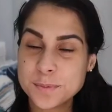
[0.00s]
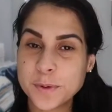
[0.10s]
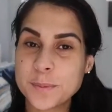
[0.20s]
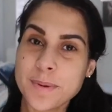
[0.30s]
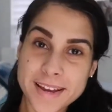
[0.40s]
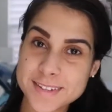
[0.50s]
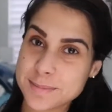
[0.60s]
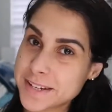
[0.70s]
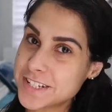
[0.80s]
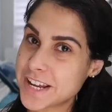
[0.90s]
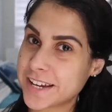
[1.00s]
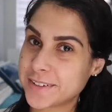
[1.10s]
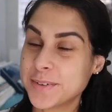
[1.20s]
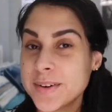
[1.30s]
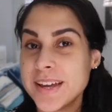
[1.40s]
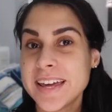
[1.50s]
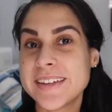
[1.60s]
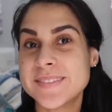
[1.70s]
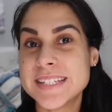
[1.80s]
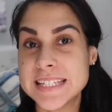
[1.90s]
welcome back to my channel.
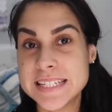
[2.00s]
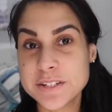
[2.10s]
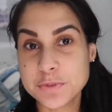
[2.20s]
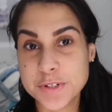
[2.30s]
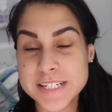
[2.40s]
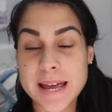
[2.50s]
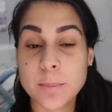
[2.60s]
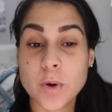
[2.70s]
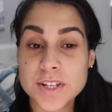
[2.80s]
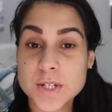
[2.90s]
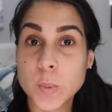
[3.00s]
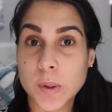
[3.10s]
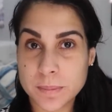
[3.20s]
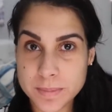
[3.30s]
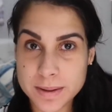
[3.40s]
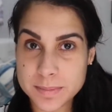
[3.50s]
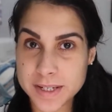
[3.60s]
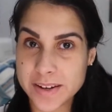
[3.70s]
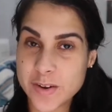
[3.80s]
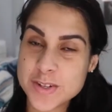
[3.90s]
If this is the first time watching one of my
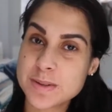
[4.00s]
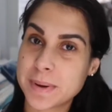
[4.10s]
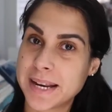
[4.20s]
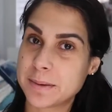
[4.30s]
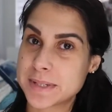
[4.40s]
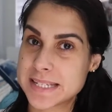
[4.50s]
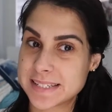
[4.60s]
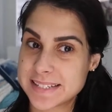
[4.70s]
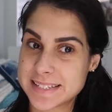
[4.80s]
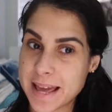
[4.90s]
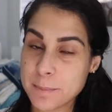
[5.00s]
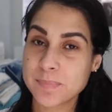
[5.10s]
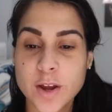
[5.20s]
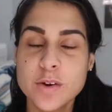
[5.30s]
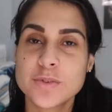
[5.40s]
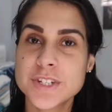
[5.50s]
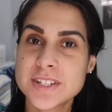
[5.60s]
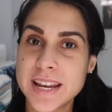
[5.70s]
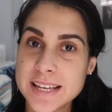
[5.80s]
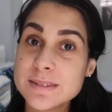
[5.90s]
videos, my name is Lisset. For
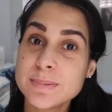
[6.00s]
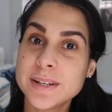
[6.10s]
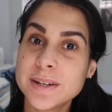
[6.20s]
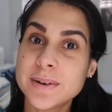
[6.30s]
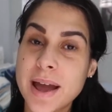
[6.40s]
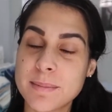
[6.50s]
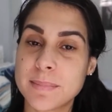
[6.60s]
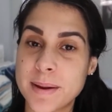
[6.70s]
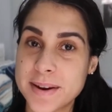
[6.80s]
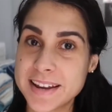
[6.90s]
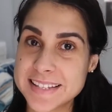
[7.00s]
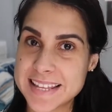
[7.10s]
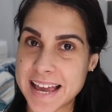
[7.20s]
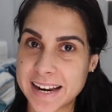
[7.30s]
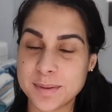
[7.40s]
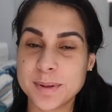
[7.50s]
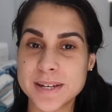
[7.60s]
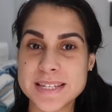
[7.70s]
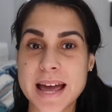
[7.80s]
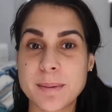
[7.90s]
today's video, I'm very excited
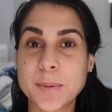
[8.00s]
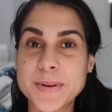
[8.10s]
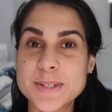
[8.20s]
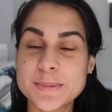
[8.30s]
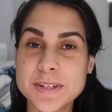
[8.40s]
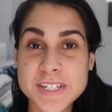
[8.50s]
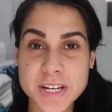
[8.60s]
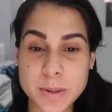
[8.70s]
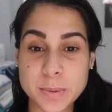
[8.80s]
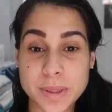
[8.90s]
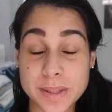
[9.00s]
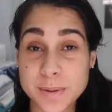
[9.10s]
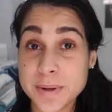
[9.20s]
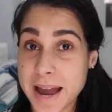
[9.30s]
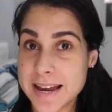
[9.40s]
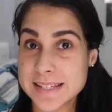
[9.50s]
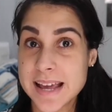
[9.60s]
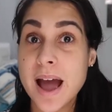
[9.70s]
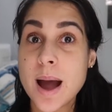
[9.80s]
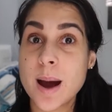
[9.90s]
because I'm going to be sharing with you guys
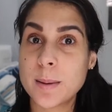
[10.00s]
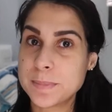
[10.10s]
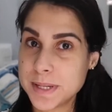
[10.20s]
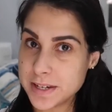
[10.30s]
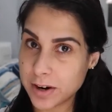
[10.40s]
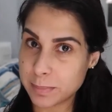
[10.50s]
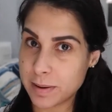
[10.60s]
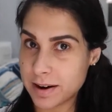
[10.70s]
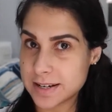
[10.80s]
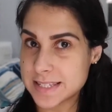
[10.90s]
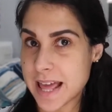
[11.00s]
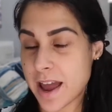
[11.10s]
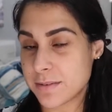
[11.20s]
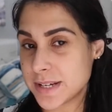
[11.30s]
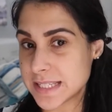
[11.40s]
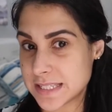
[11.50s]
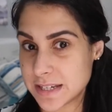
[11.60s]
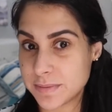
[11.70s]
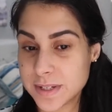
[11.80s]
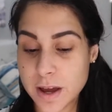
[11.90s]
a PR box I
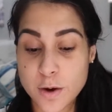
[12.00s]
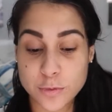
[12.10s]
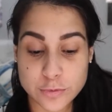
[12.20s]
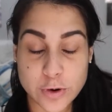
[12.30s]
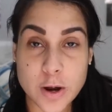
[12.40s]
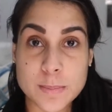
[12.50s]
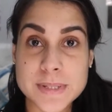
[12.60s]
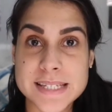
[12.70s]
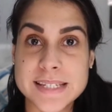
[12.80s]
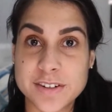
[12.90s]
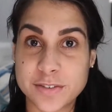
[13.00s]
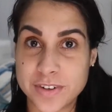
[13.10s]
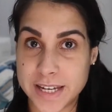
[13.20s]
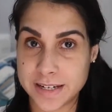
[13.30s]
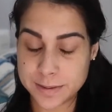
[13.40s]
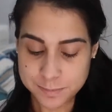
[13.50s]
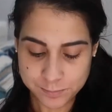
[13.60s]
received from Stylevana.